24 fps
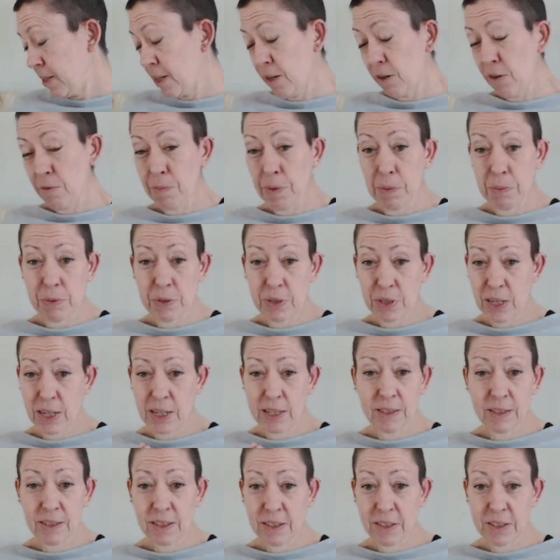lot of people say
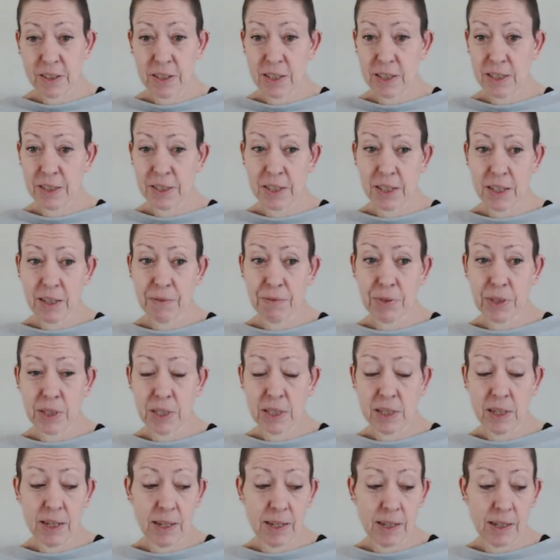consistent listing every
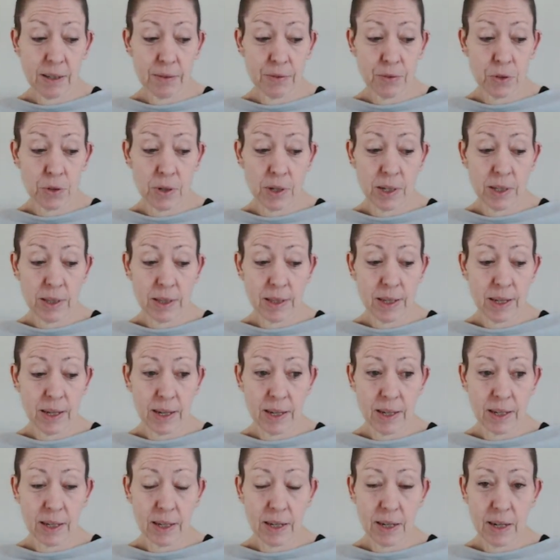day. I've tried
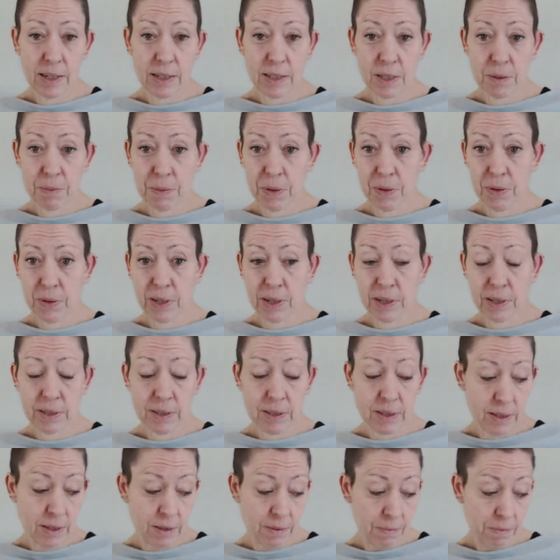that. And to be
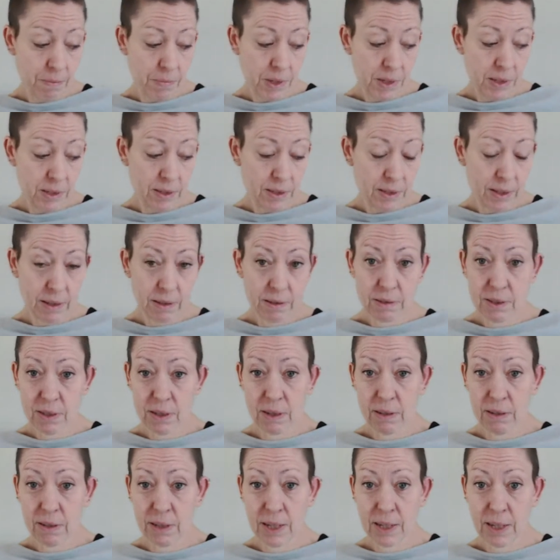honest, my sales
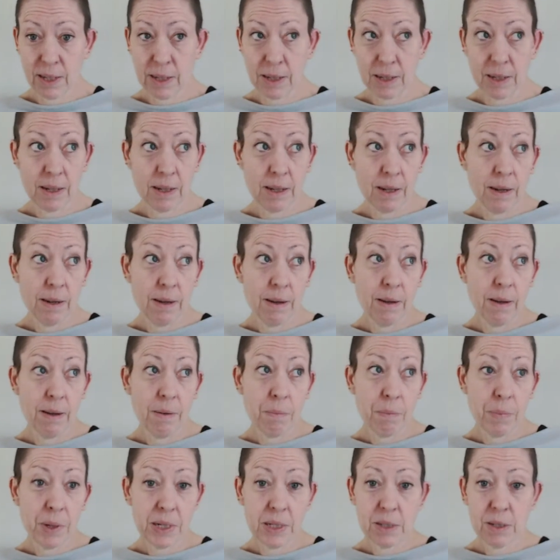aren't any
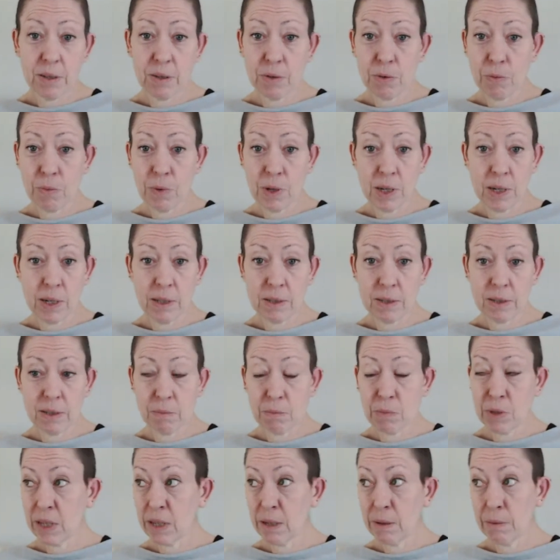better or worse
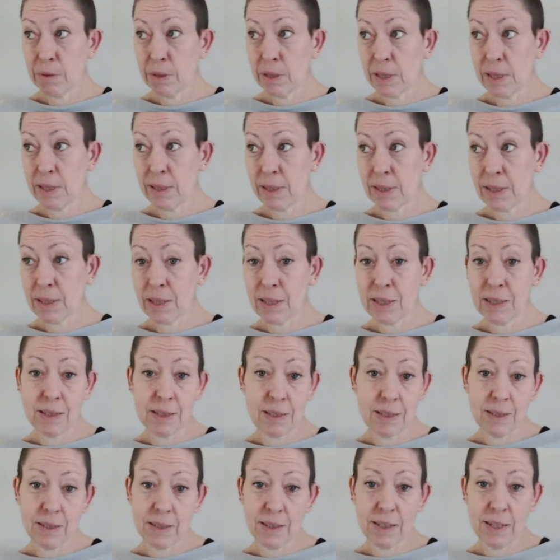than when I was listing
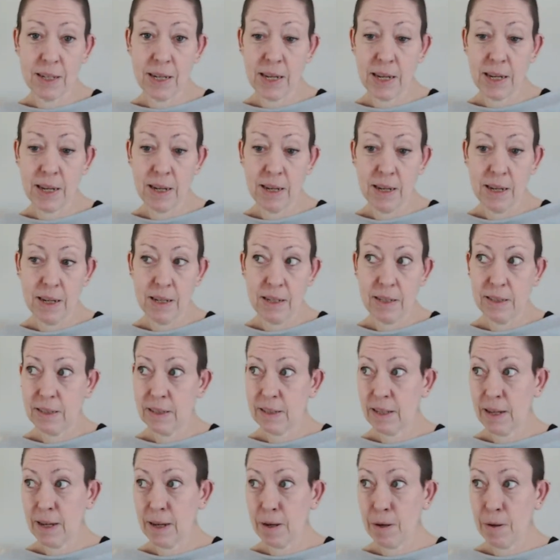consistently.
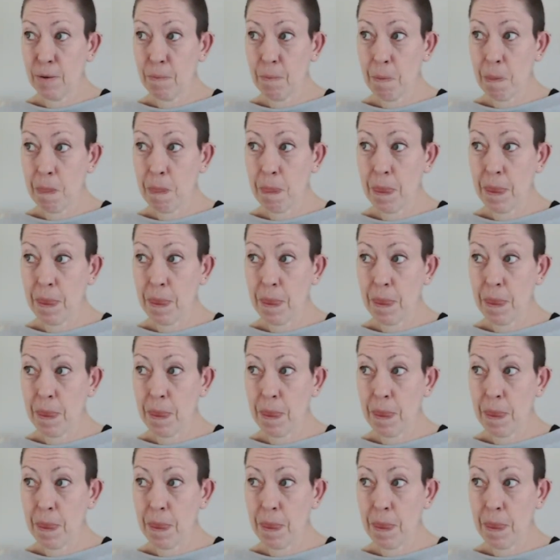So